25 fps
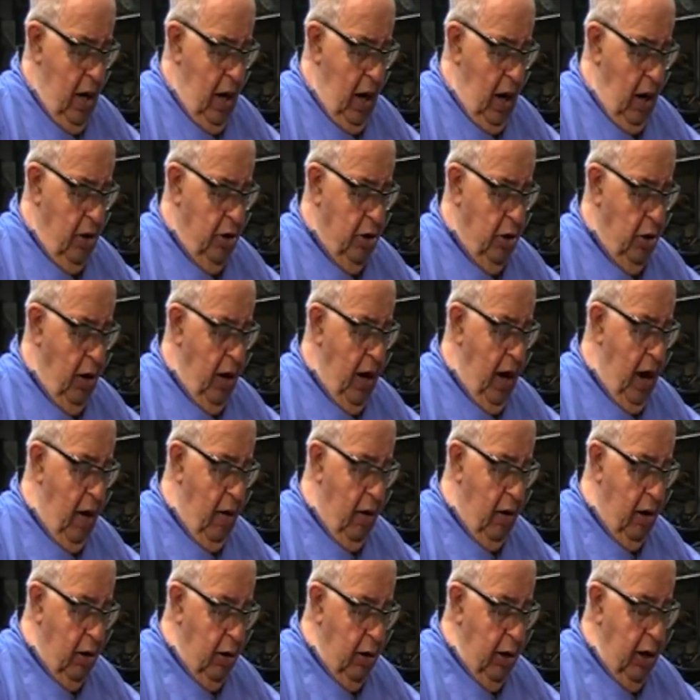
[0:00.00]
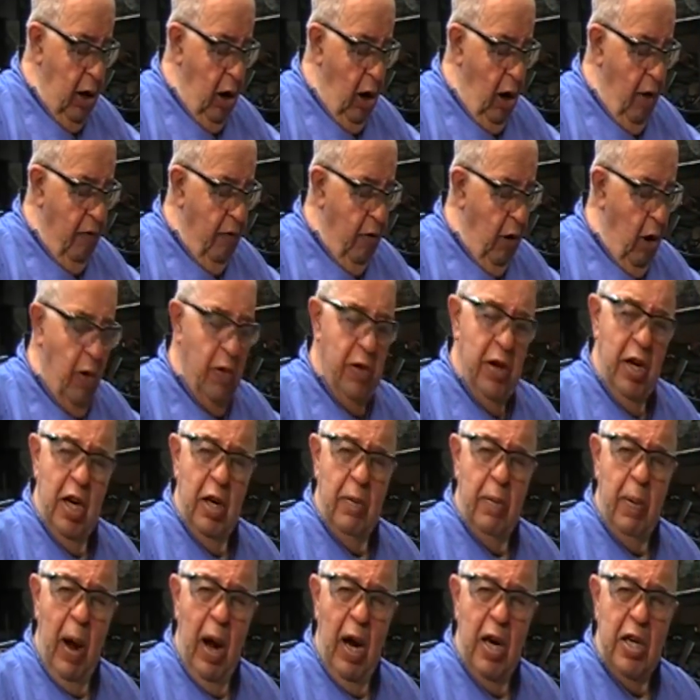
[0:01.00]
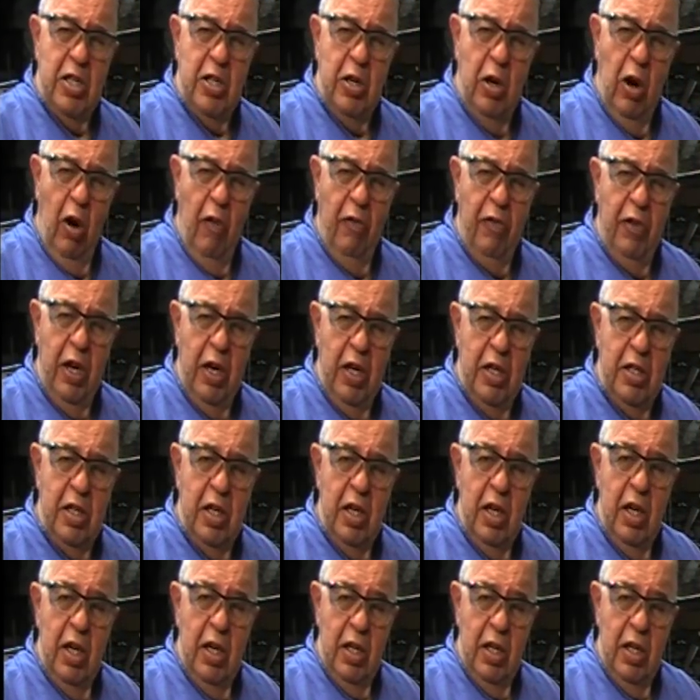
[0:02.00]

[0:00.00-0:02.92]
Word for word: I'll show you how I clean off all the epoxy off this,